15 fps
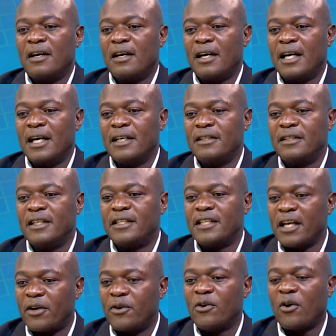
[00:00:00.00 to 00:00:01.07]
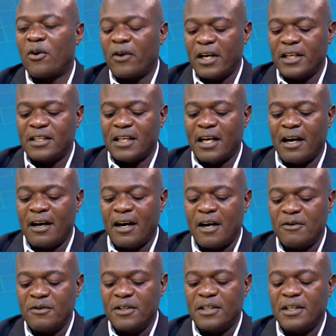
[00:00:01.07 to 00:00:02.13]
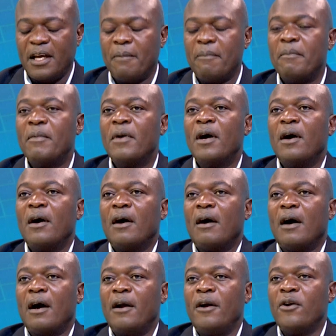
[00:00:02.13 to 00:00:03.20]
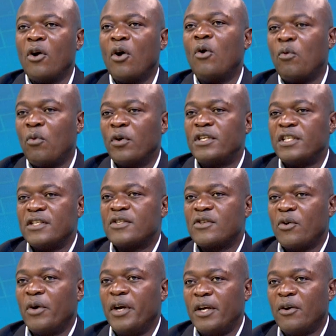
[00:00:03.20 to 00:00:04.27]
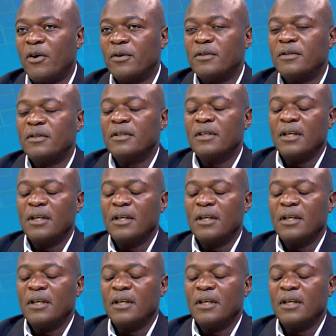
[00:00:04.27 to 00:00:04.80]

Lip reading: and the technocrats around them know what is going on.